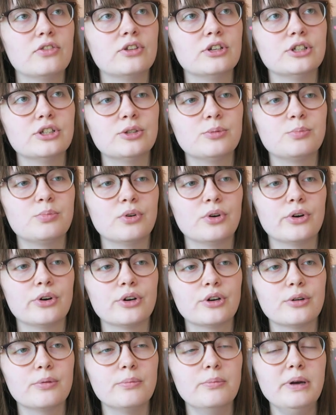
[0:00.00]
this
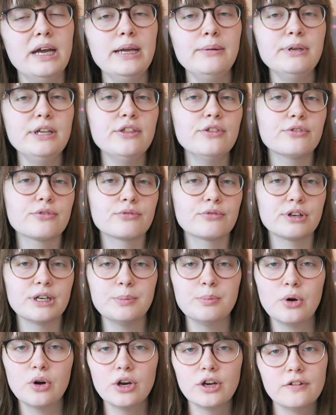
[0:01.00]
book maybe
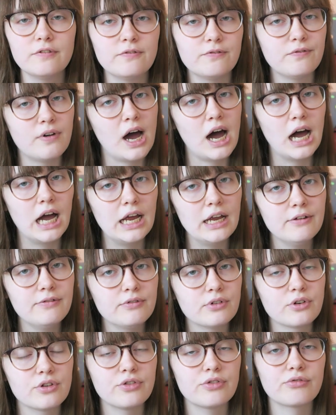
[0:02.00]
3.5
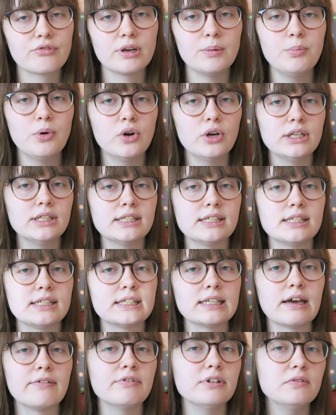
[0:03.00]
or
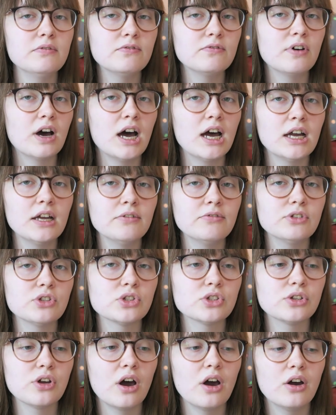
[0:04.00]
3.75
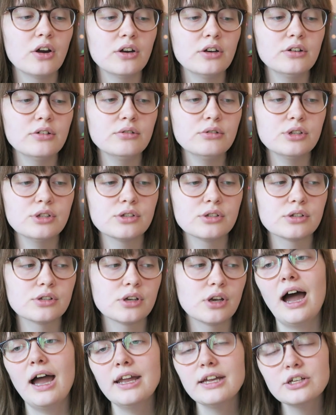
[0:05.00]
stars.
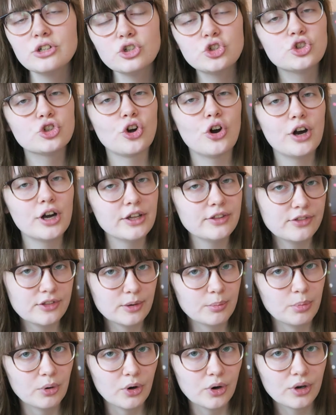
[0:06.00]
I enjoyed
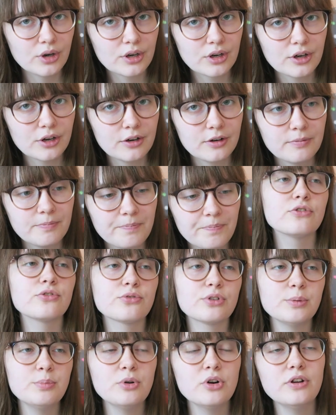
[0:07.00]
the book.
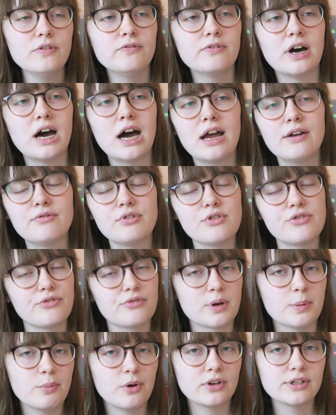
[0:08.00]
3.5 or
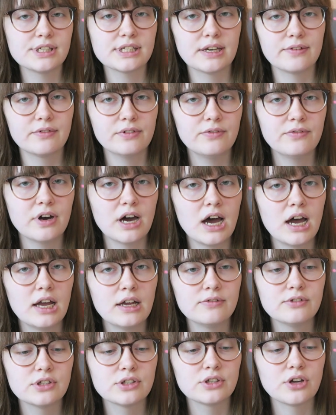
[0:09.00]

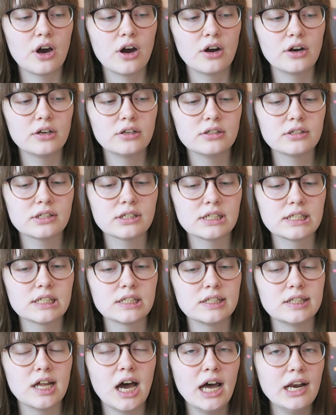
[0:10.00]
3.75 stars
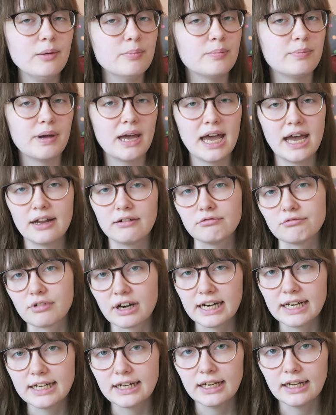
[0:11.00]
is not a bad
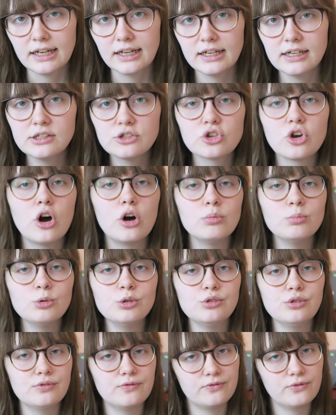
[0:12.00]
rating. It's
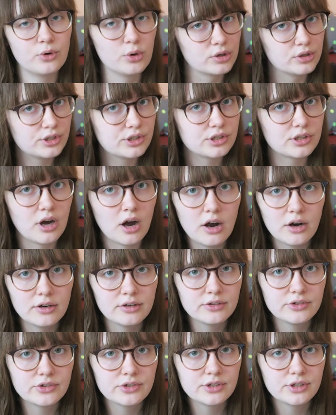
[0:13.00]
almost 4
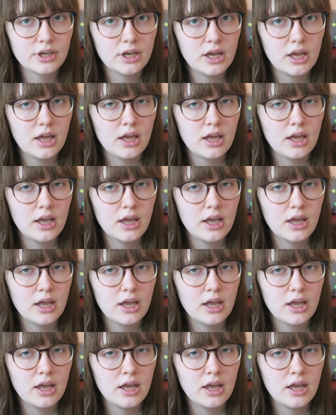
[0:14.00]
stars.